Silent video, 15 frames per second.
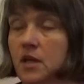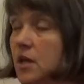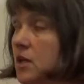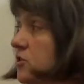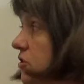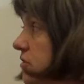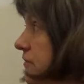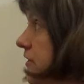
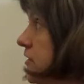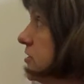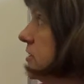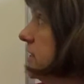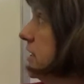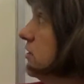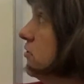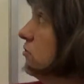So the first
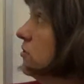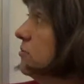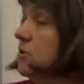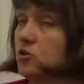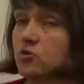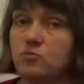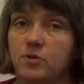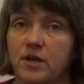illegal
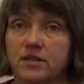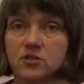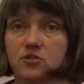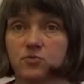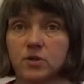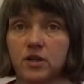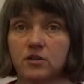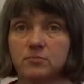commercial
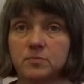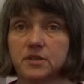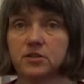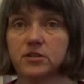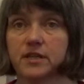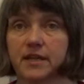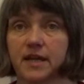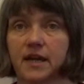practice we're going to be
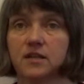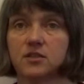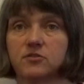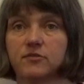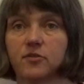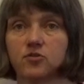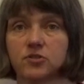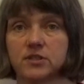looking at
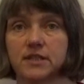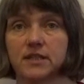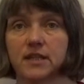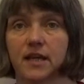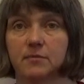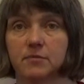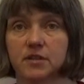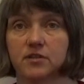is falsely
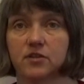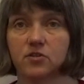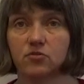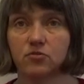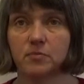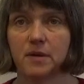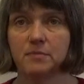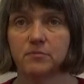claiming that
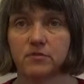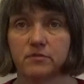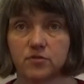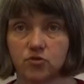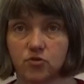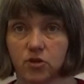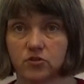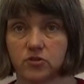you're a member of a
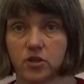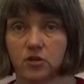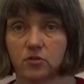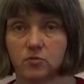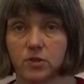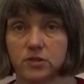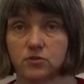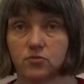trust
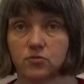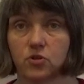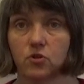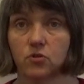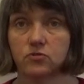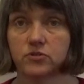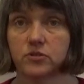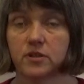code when you're
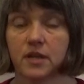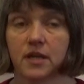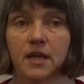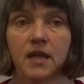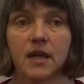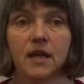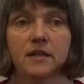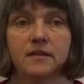not.
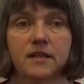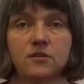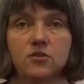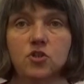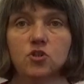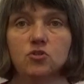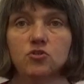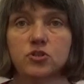Now
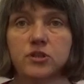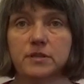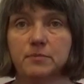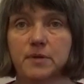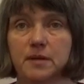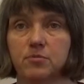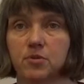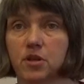usually
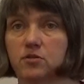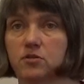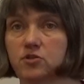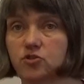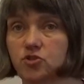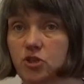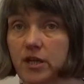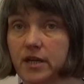people only
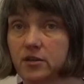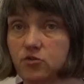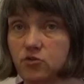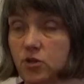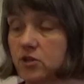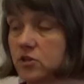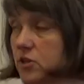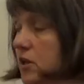check
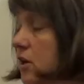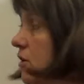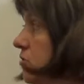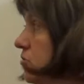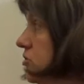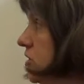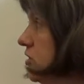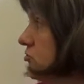trust
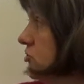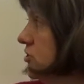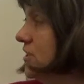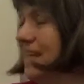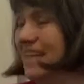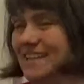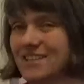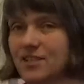codes such
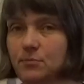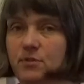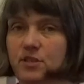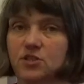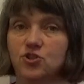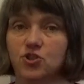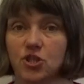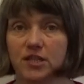as is
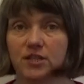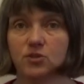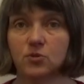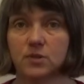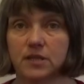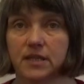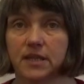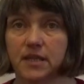somebody
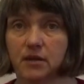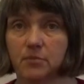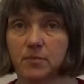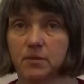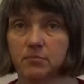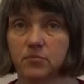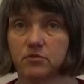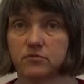genuinely a
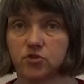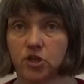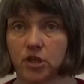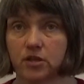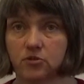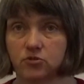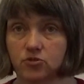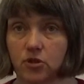member of
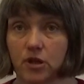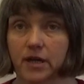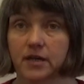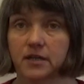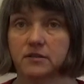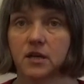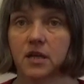check or trade